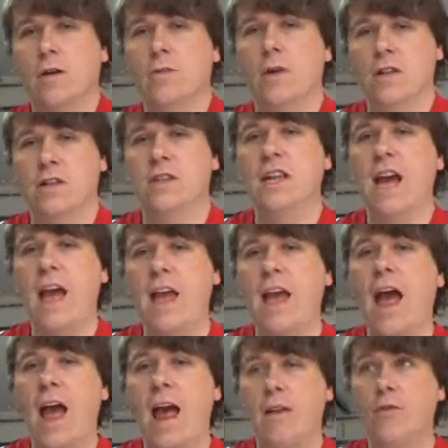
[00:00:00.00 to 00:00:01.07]
But
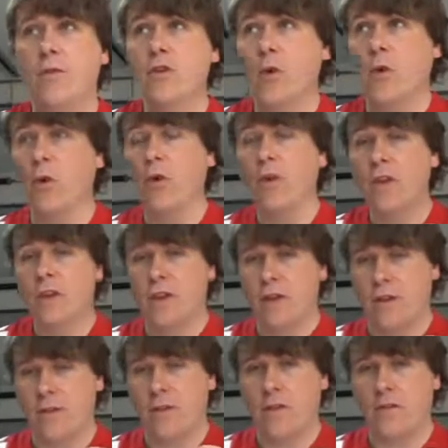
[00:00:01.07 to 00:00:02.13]
today, and with all
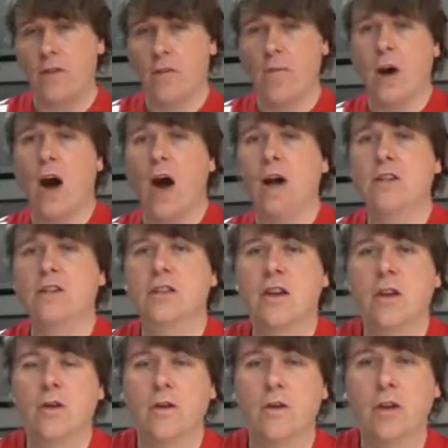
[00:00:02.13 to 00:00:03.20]
the, the three parts,
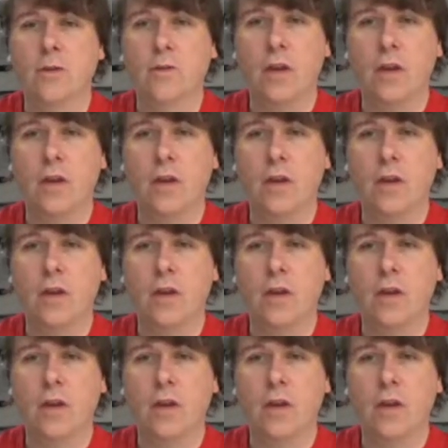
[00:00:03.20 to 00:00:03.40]
we're going